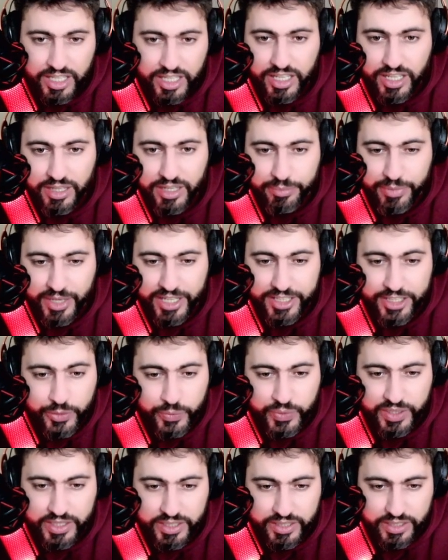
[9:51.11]
By the
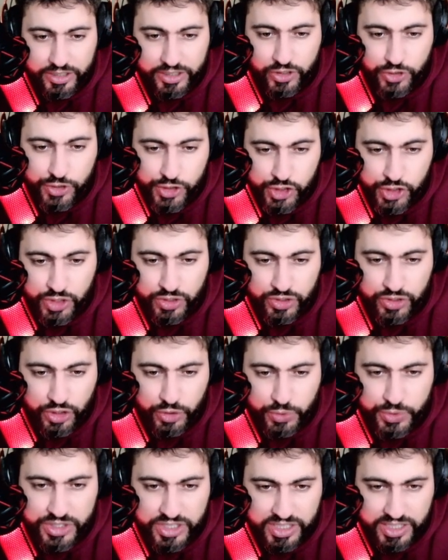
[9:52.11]
way, you should
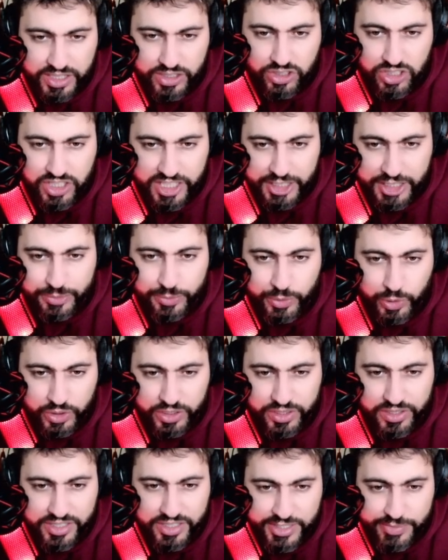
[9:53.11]
go straight Gyro
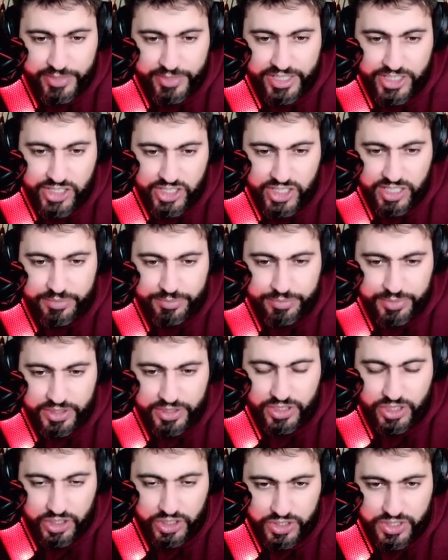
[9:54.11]
Ball in this matchup
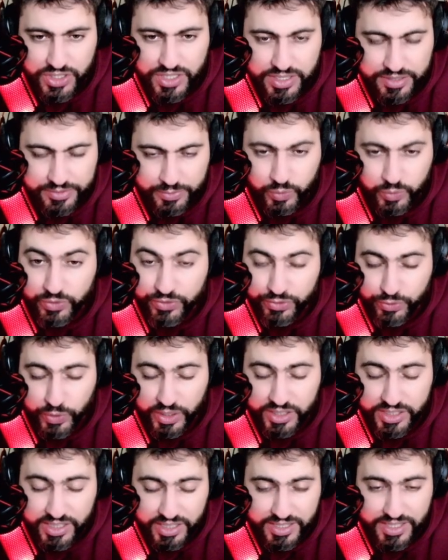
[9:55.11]
because of
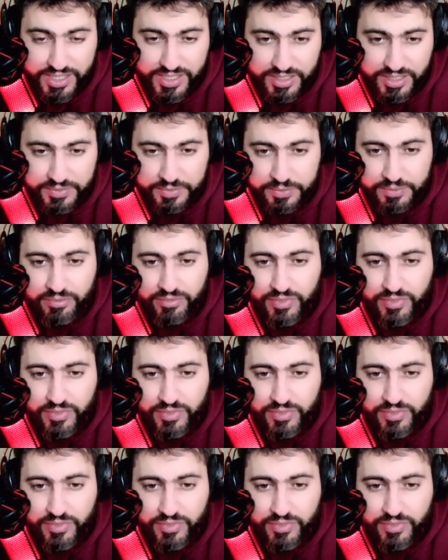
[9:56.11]
one reason.